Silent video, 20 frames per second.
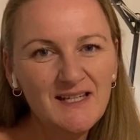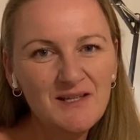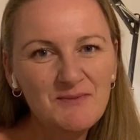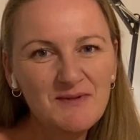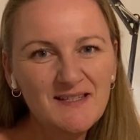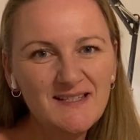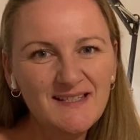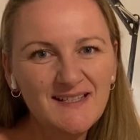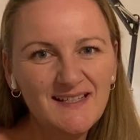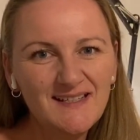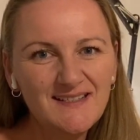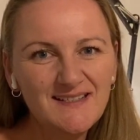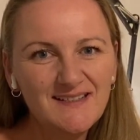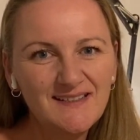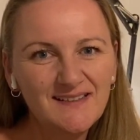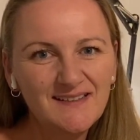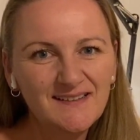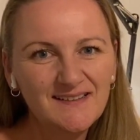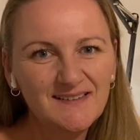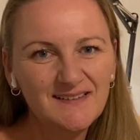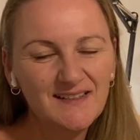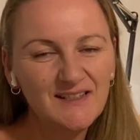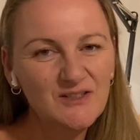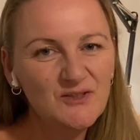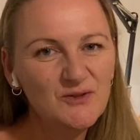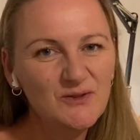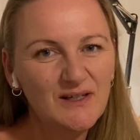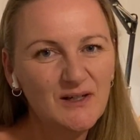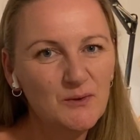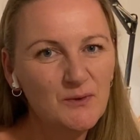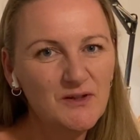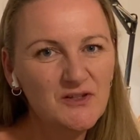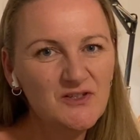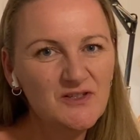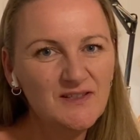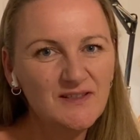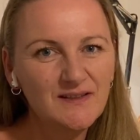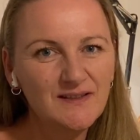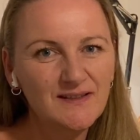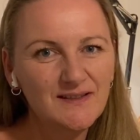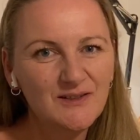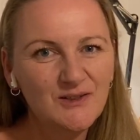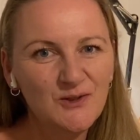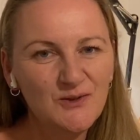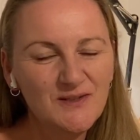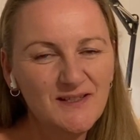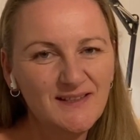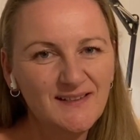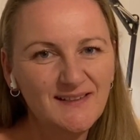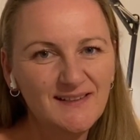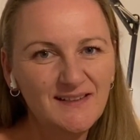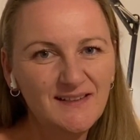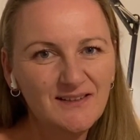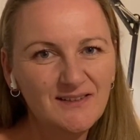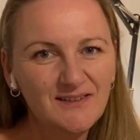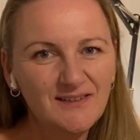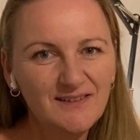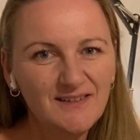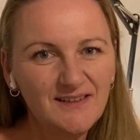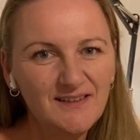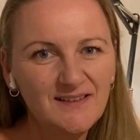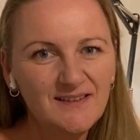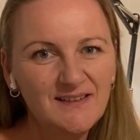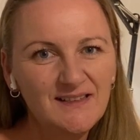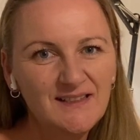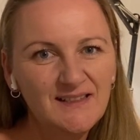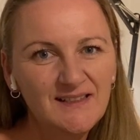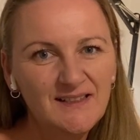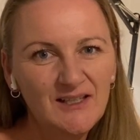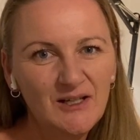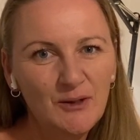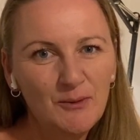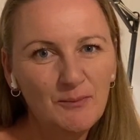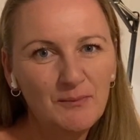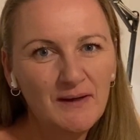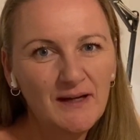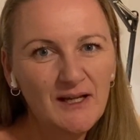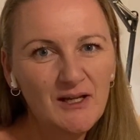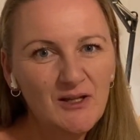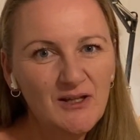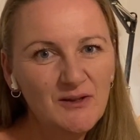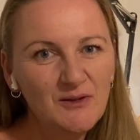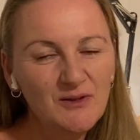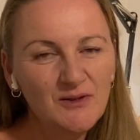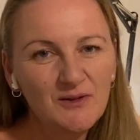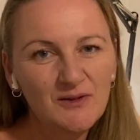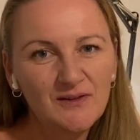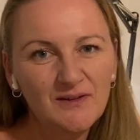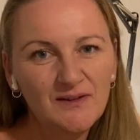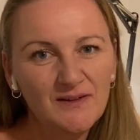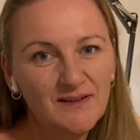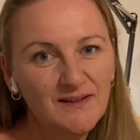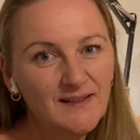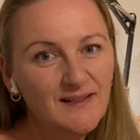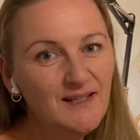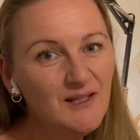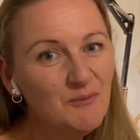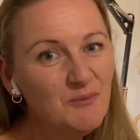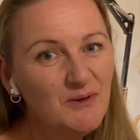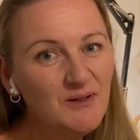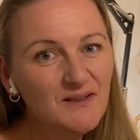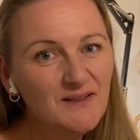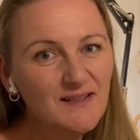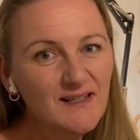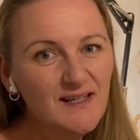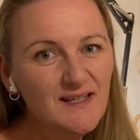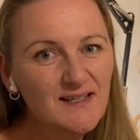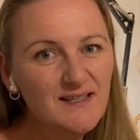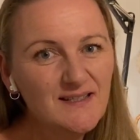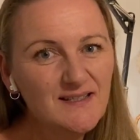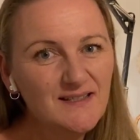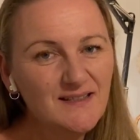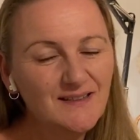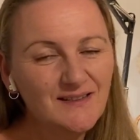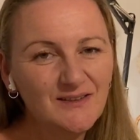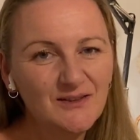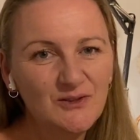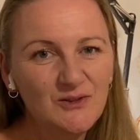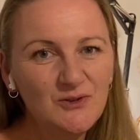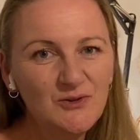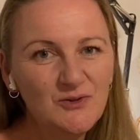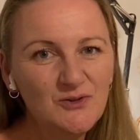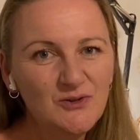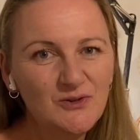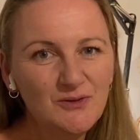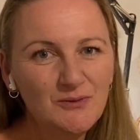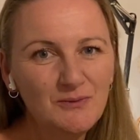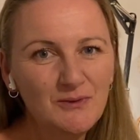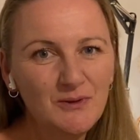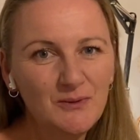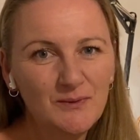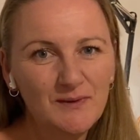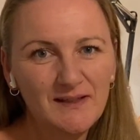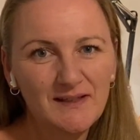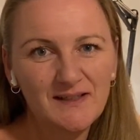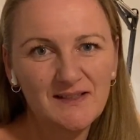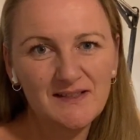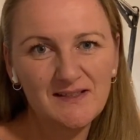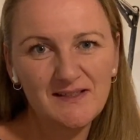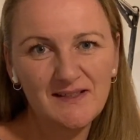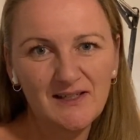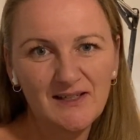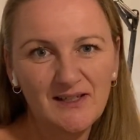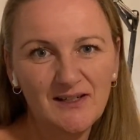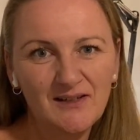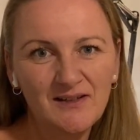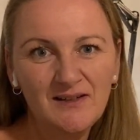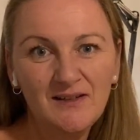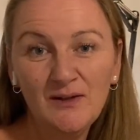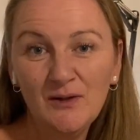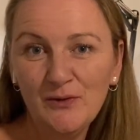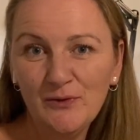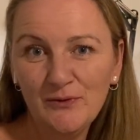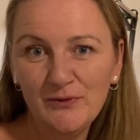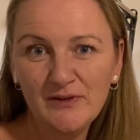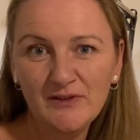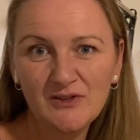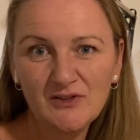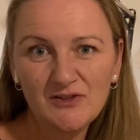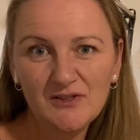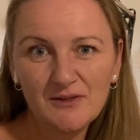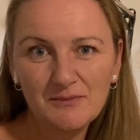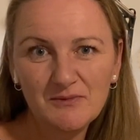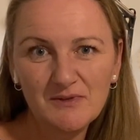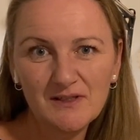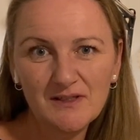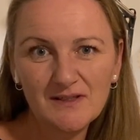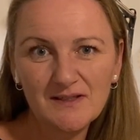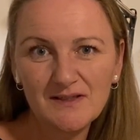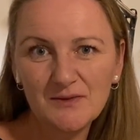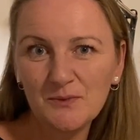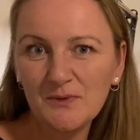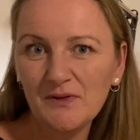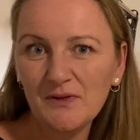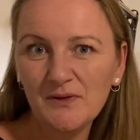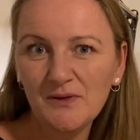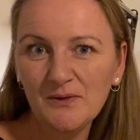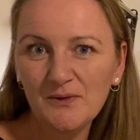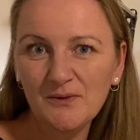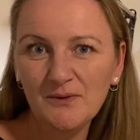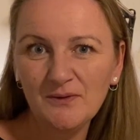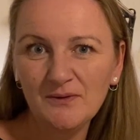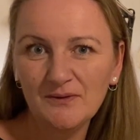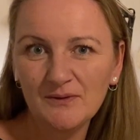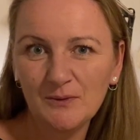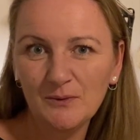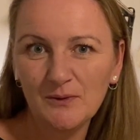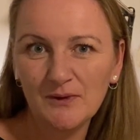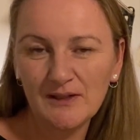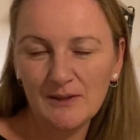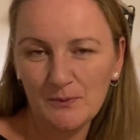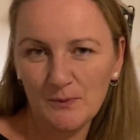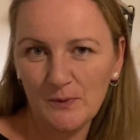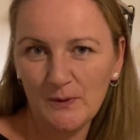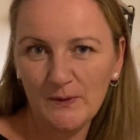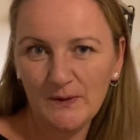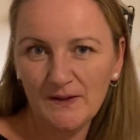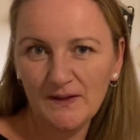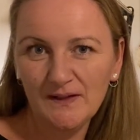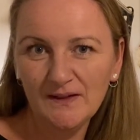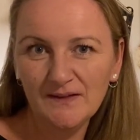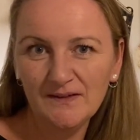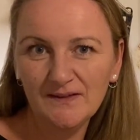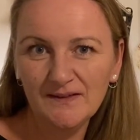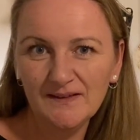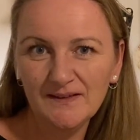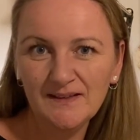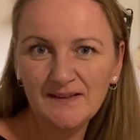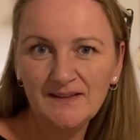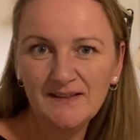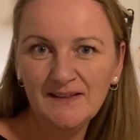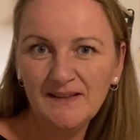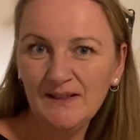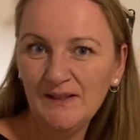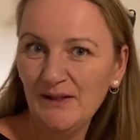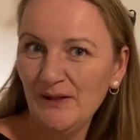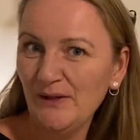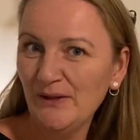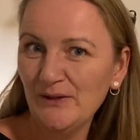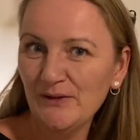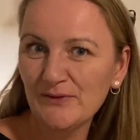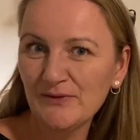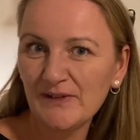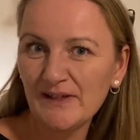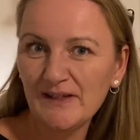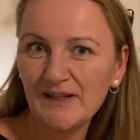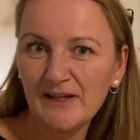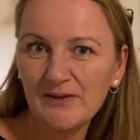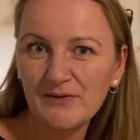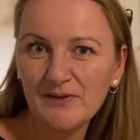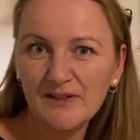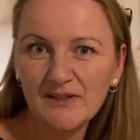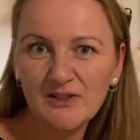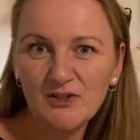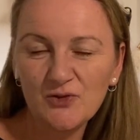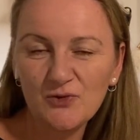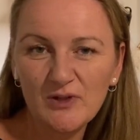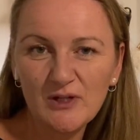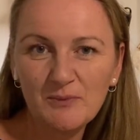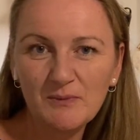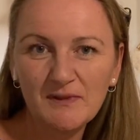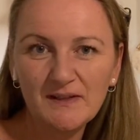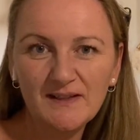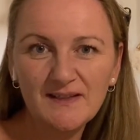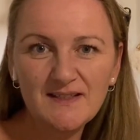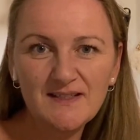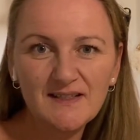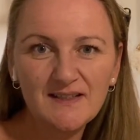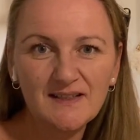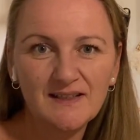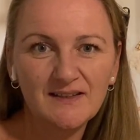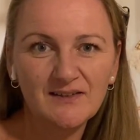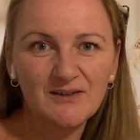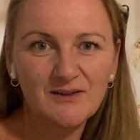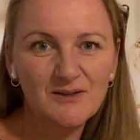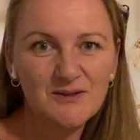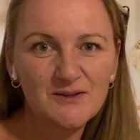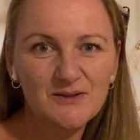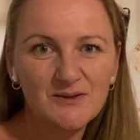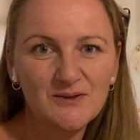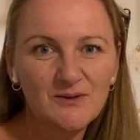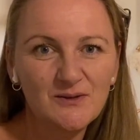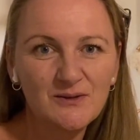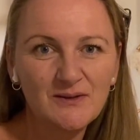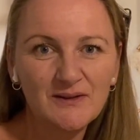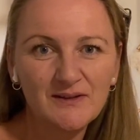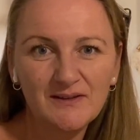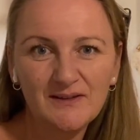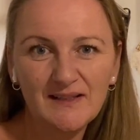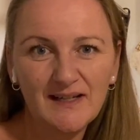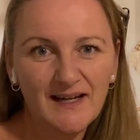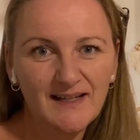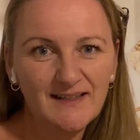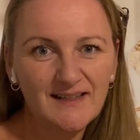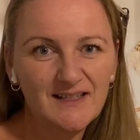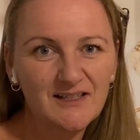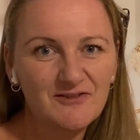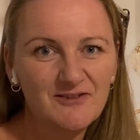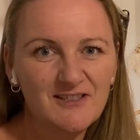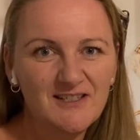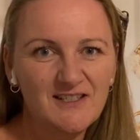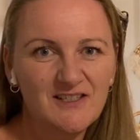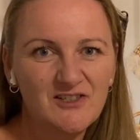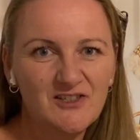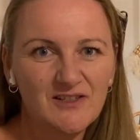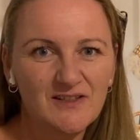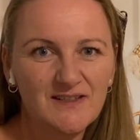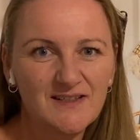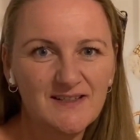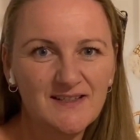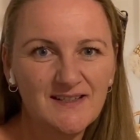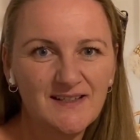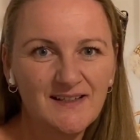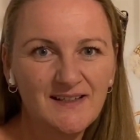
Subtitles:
is Nadja, and you are watching a Cozy Knitting Corner, my knitting podcast here on YouTube, where I share finished objects with you, what I'm working on, if I have any dream knitting, and also yarn acquisitions.